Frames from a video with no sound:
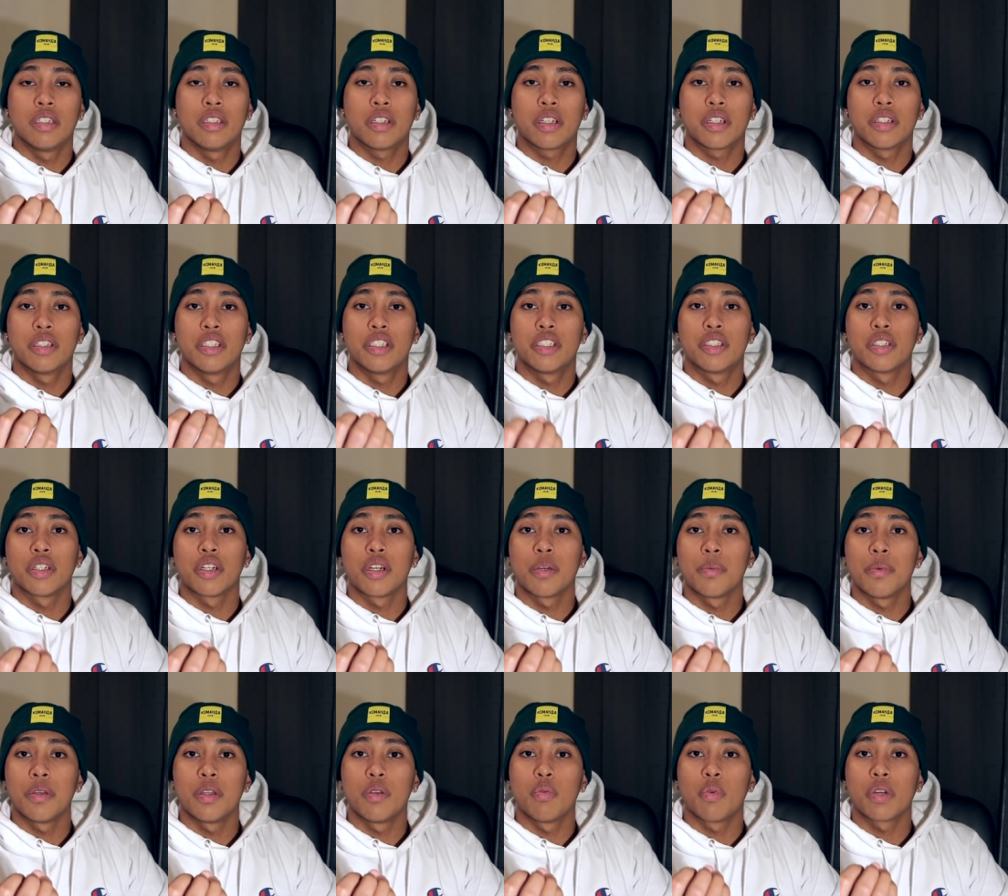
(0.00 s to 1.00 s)
you can
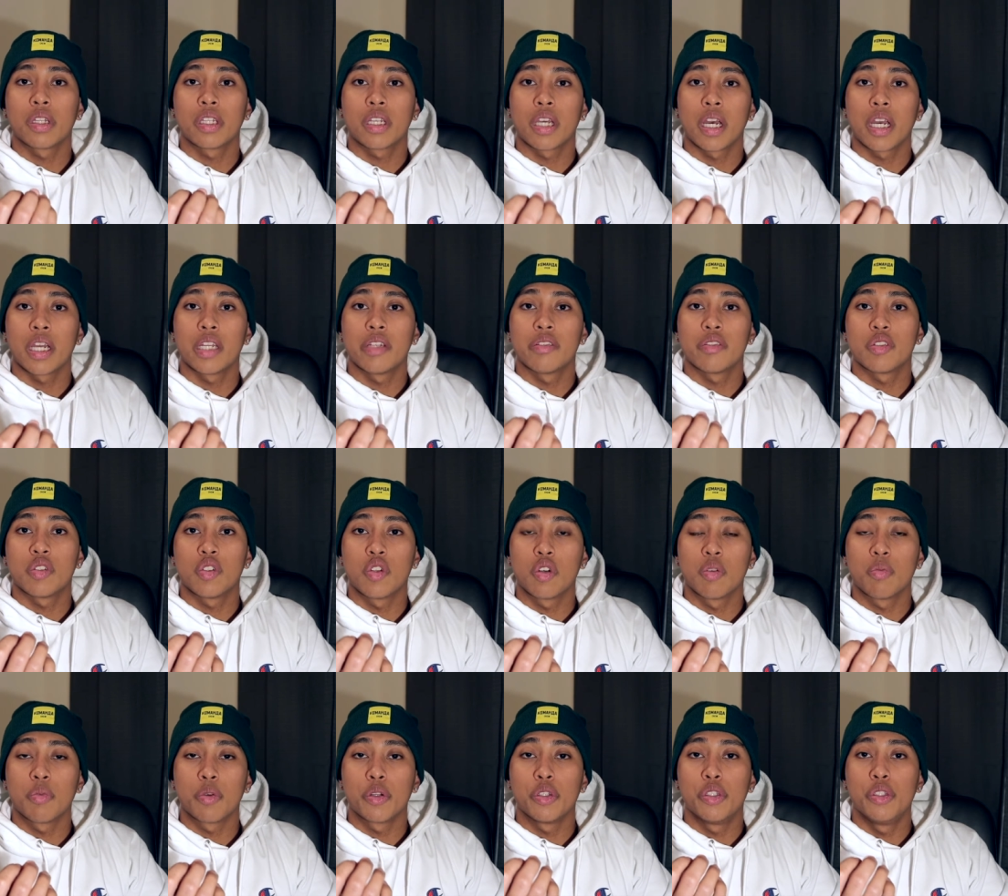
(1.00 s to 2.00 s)
determine what kind of
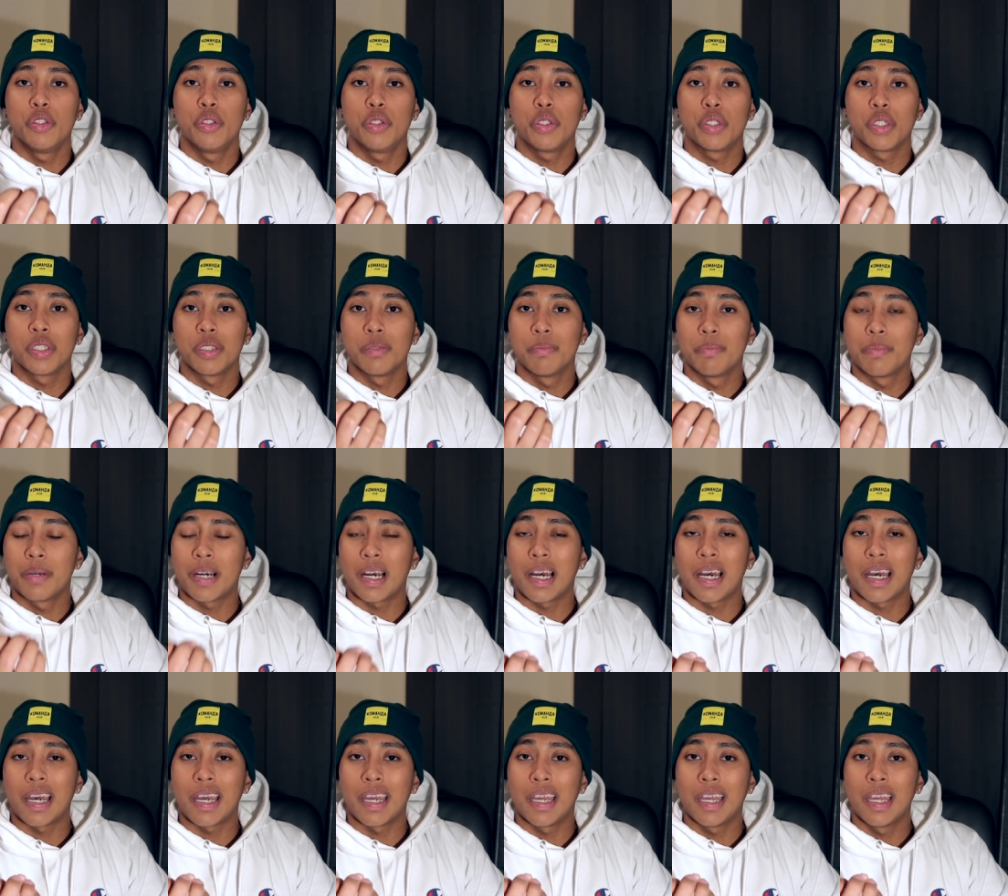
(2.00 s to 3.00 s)
snowboard you should
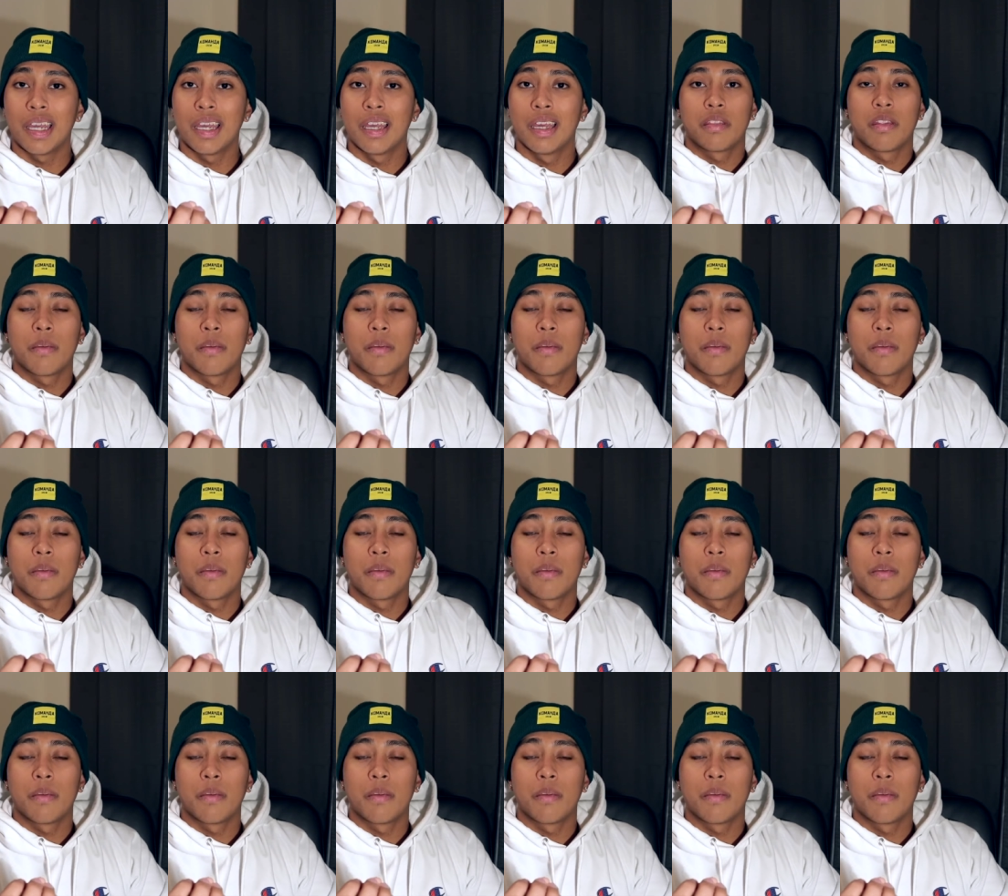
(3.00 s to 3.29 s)
buy